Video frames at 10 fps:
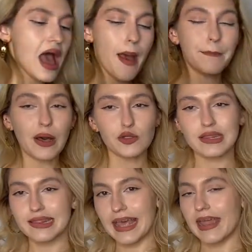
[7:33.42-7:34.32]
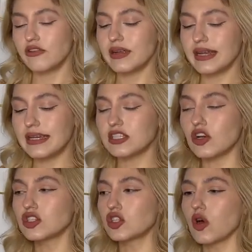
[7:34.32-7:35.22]
about layering it
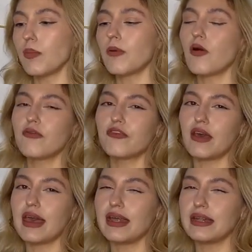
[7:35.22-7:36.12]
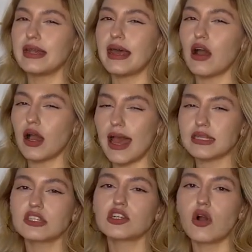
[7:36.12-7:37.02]
on top of an
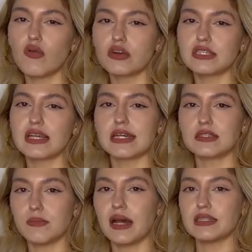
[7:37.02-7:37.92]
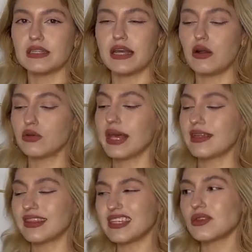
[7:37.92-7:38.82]
extra oversized button down.
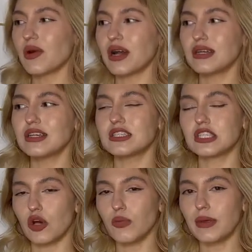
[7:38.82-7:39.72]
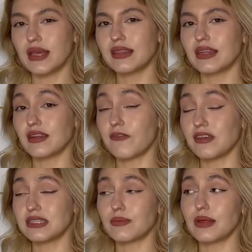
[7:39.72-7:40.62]
Like, this one is so big that it
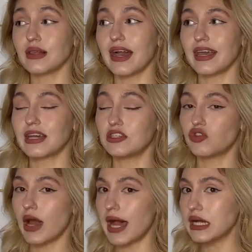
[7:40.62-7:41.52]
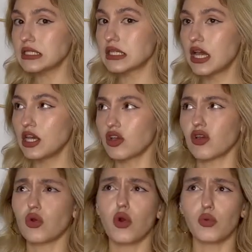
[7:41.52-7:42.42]
fits me like a dress. You
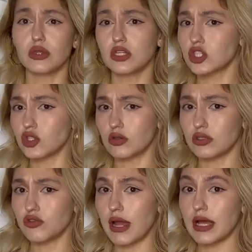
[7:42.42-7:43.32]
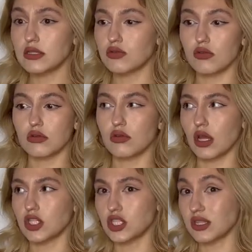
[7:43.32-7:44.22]
can go with a short dress, or you
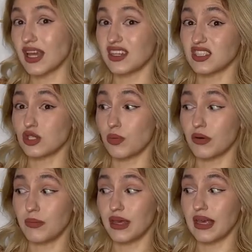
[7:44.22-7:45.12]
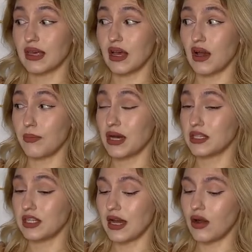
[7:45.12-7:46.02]
can just get a super big
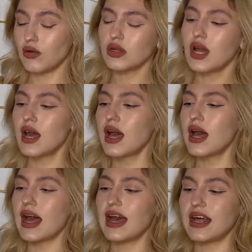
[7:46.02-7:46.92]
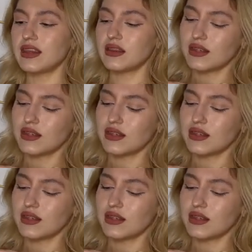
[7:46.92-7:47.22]
button down, and